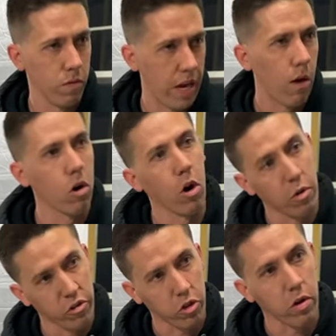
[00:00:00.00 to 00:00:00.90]
Now we're almost.
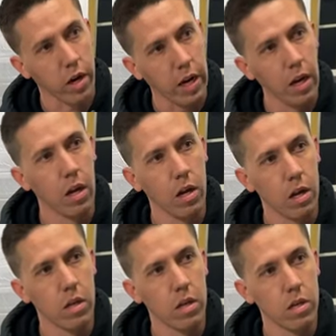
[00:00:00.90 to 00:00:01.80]
Yeah, it's 30. all the
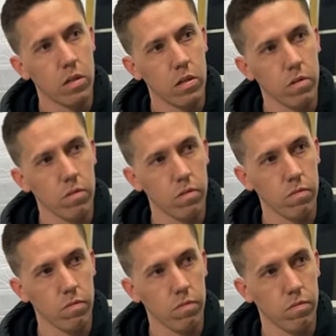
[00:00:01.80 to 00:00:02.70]
way. The
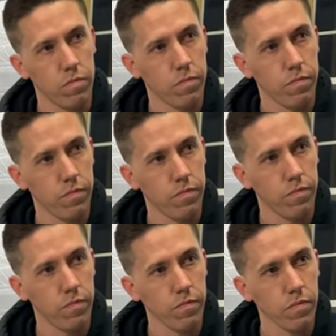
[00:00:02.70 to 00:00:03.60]
throttle uh,
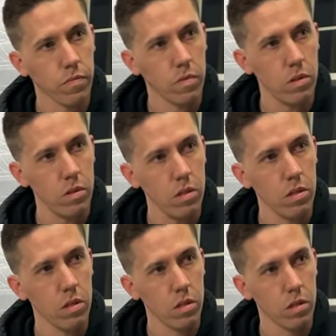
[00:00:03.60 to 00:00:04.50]
screws all the
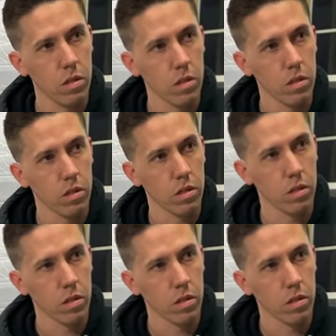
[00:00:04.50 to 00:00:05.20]
way in.